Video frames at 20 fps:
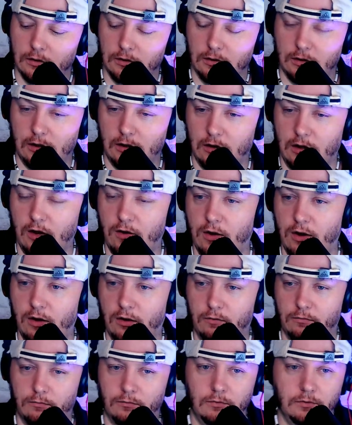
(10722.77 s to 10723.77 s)
I don't know,
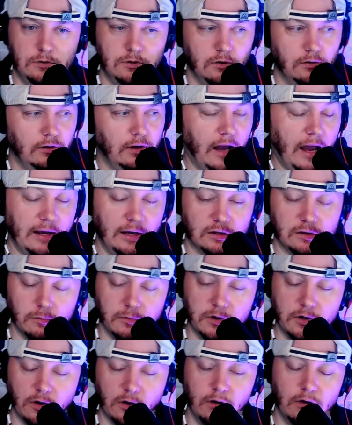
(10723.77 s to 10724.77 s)
dude, I got the
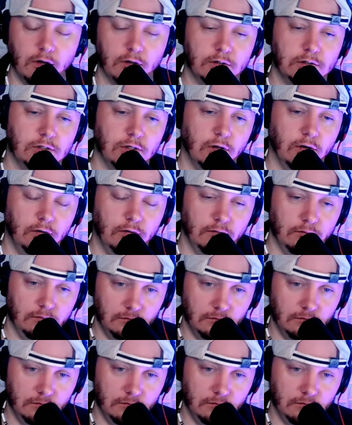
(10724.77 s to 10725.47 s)
Moderna, so.